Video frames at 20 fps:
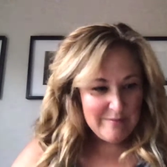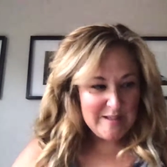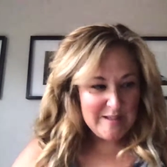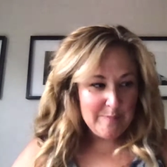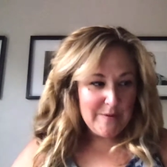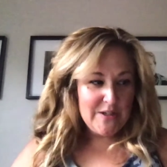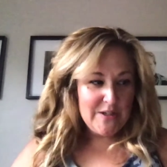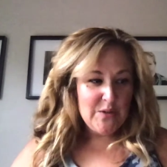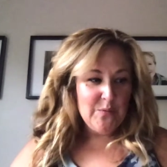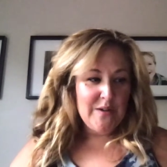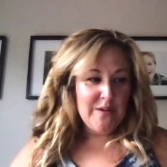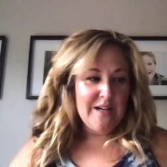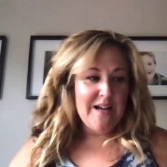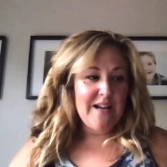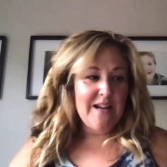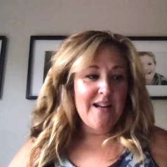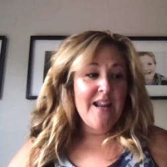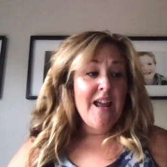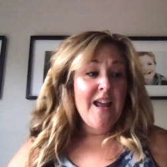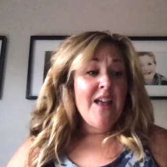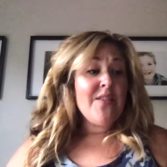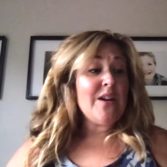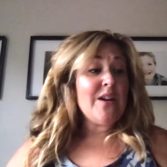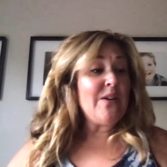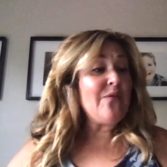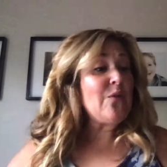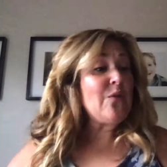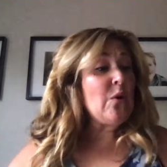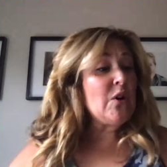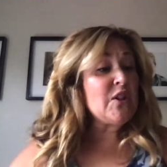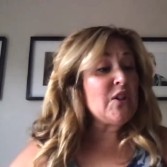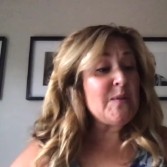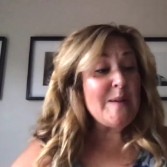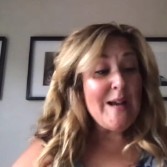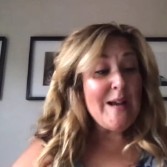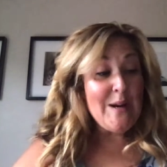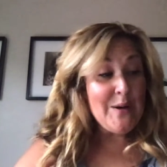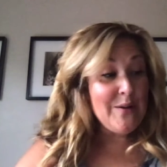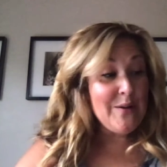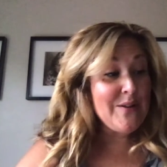Ms. Pidgeon went on, that of course we
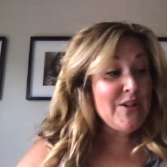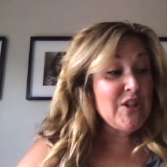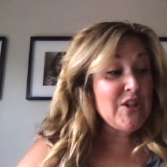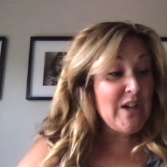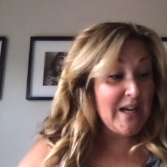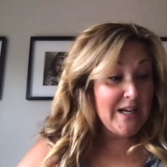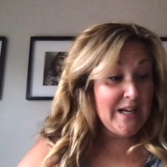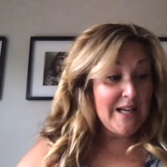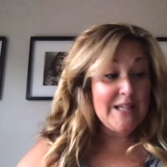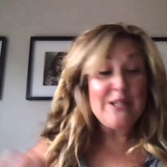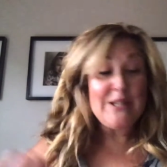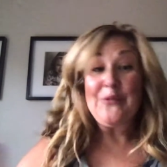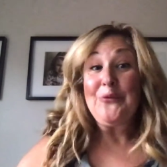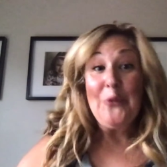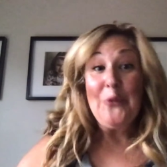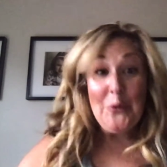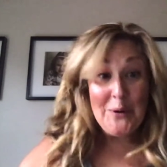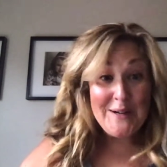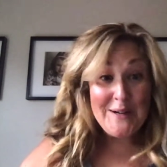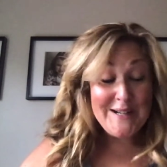all know that China is a foreign